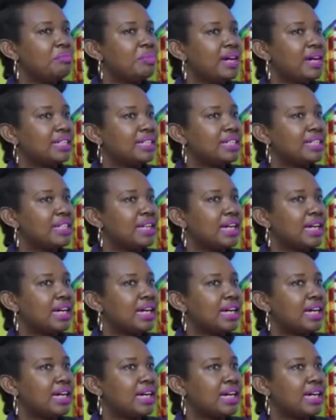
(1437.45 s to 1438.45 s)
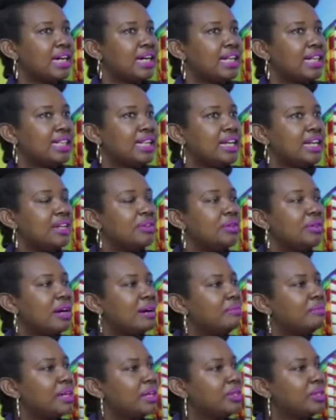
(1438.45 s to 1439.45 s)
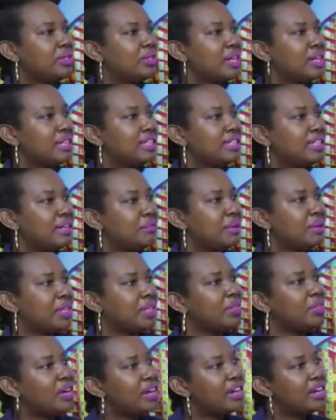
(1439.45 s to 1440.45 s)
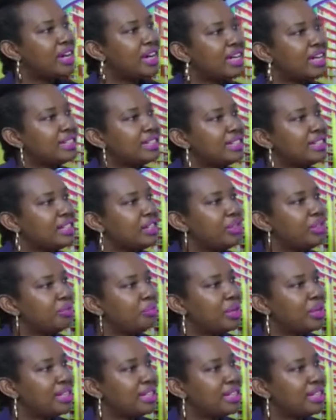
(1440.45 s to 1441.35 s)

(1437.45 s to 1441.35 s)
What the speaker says: But then he'll come back to you and say, but URA has said you